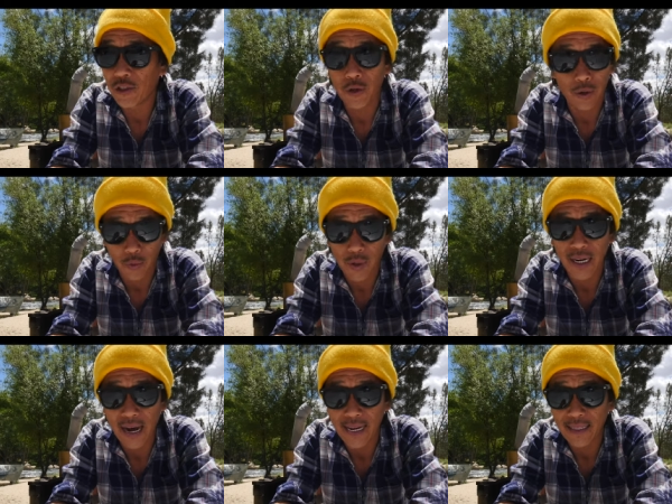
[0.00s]
two or three
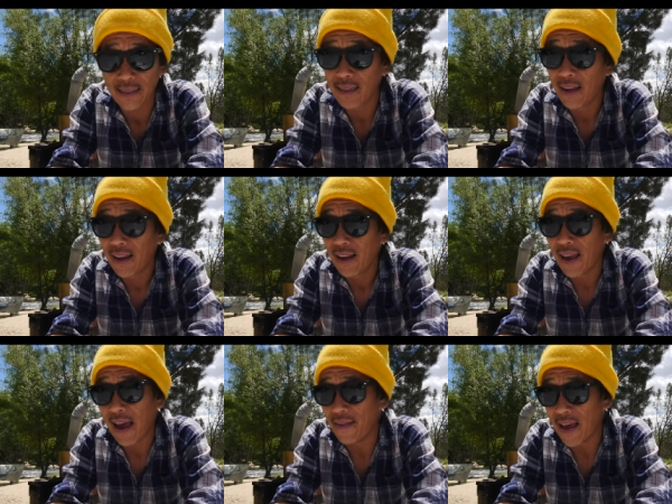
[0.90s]
nights
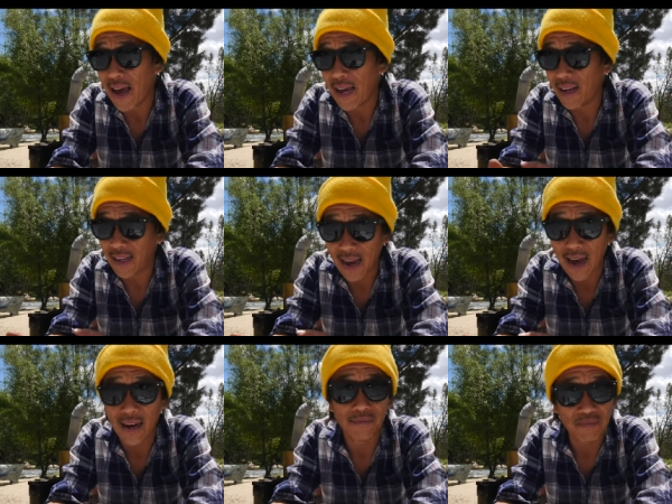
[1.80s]
and then
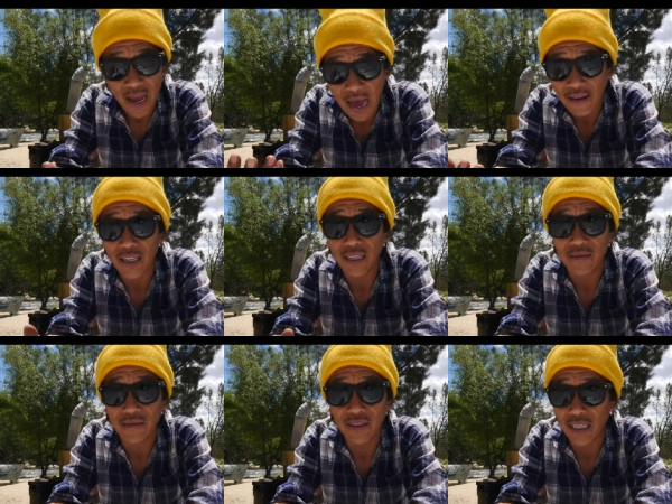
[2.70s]
again
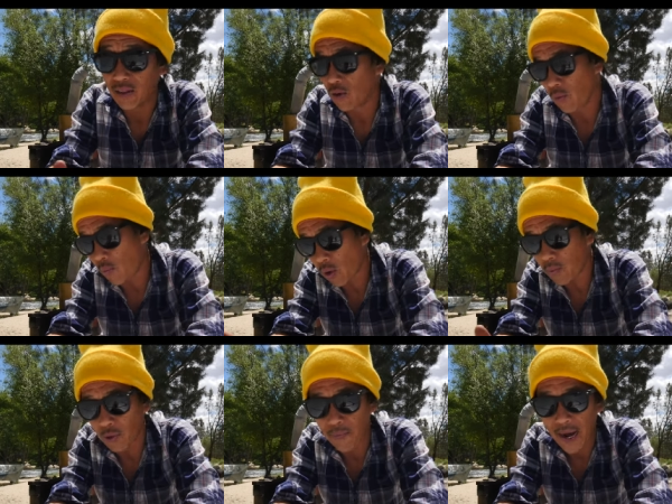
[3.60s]
having either a
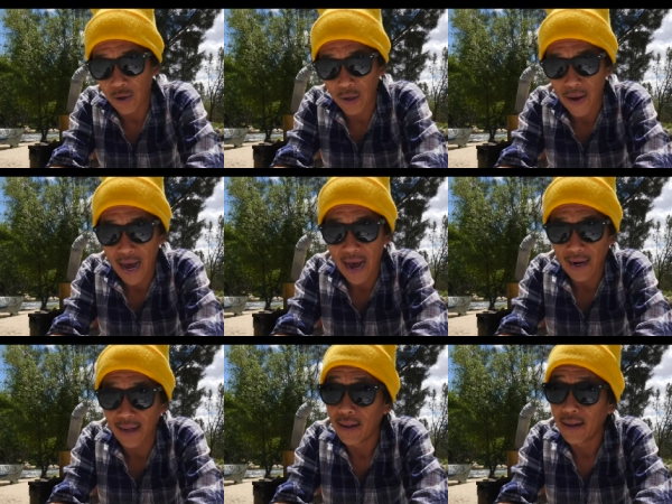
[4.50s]
portable battery
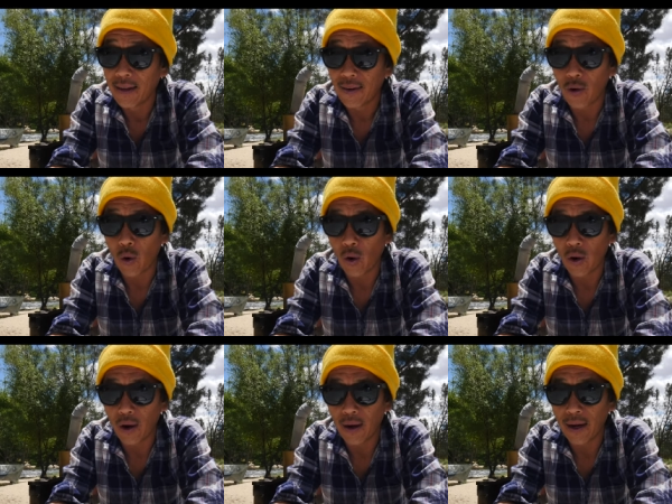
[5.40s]
pack
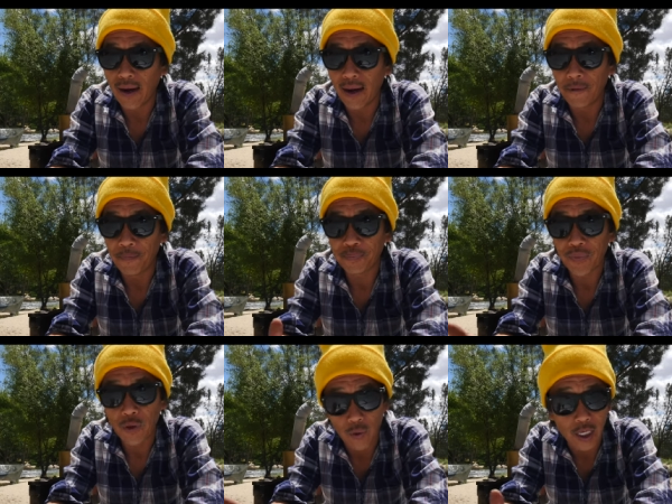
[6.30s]
or um,
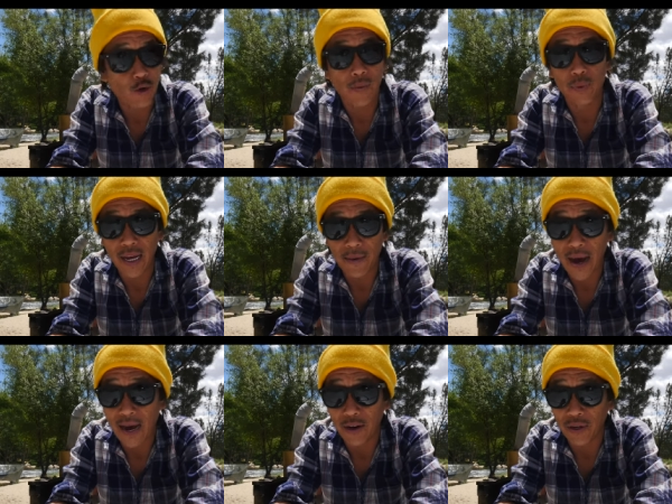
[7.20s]
three AAA
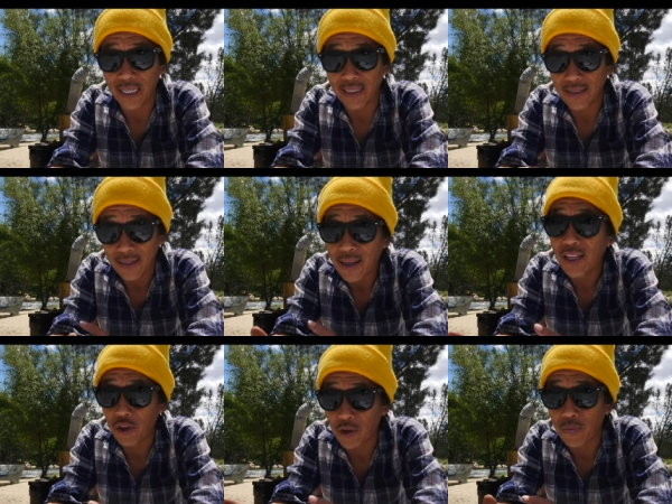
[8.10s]
batteries
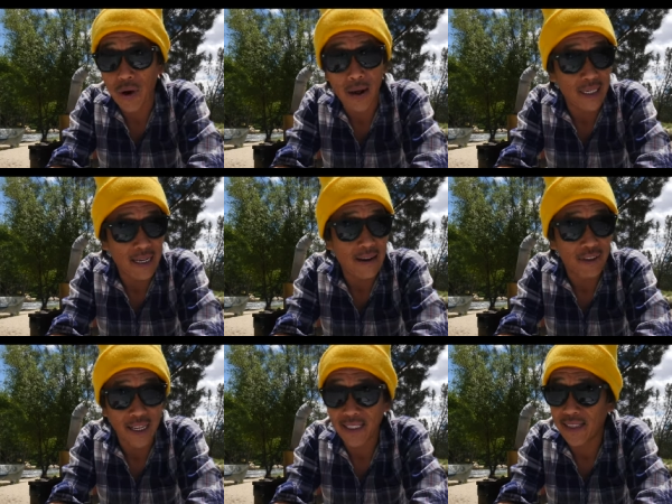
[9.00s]
you could probably
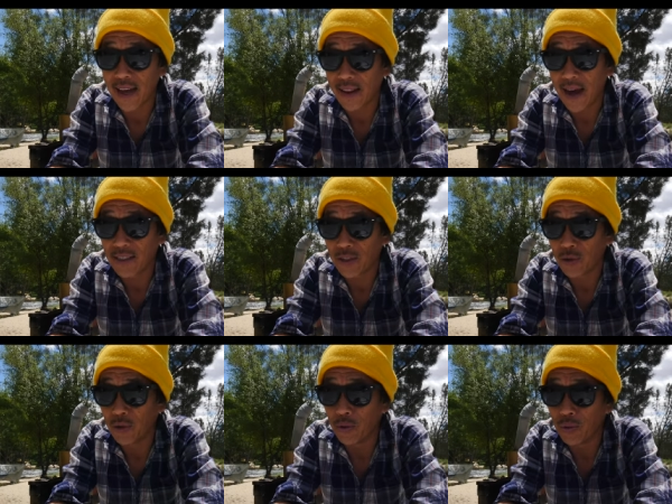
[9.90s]
definitely extend that
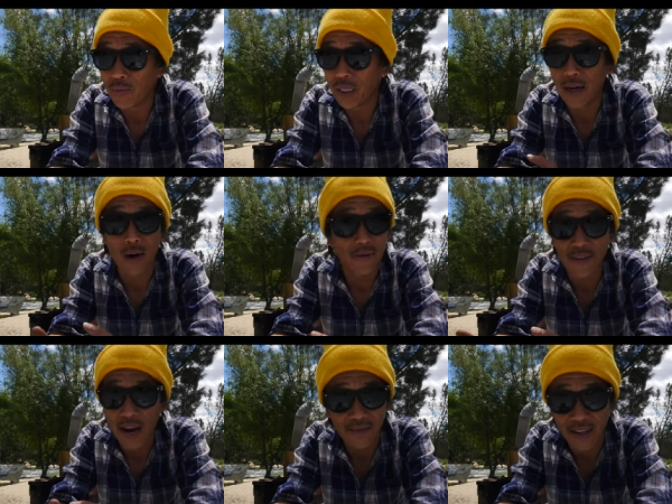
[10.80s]
to you know a
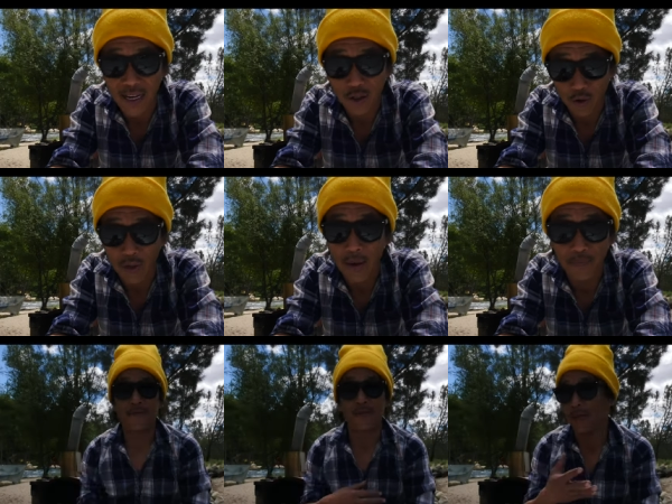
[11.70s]
five night trip
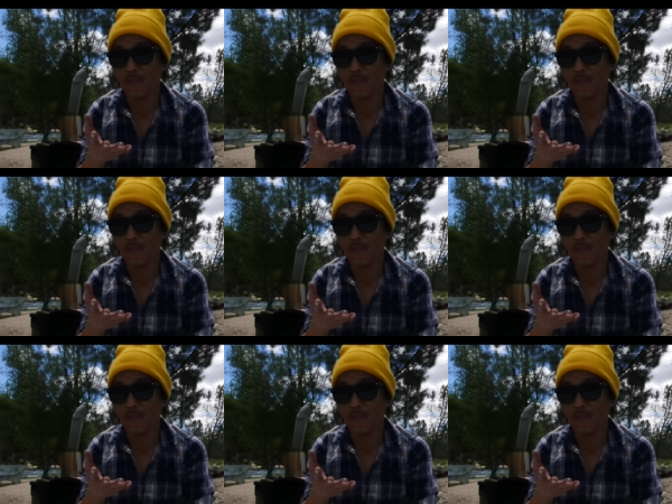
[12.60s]
for